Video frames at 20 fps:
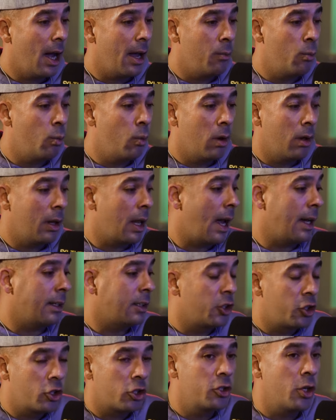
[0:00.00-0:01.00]
And like,
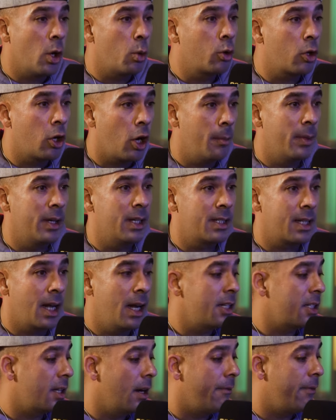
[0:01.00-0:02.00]
there's just no common
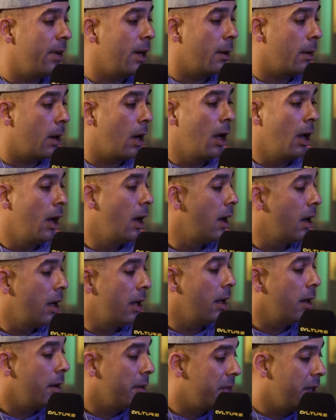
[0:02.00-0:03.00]
sense. And I think
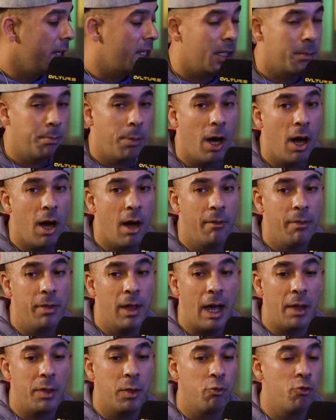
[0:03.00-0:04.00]
this is part of
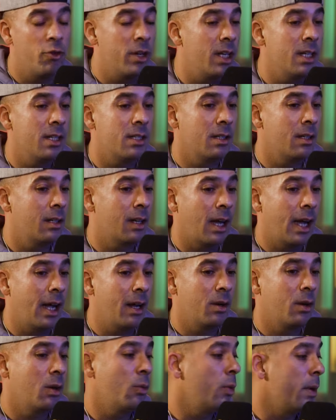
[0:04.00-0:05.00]
that, the reason
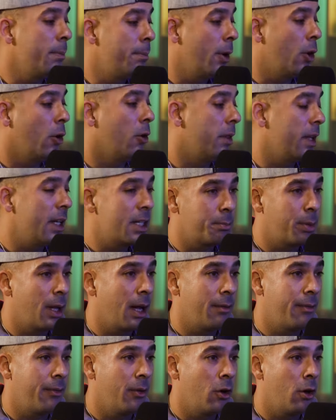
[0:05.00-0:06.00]
like we built this
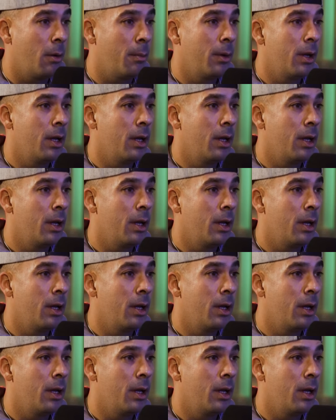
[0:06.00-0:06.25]
platform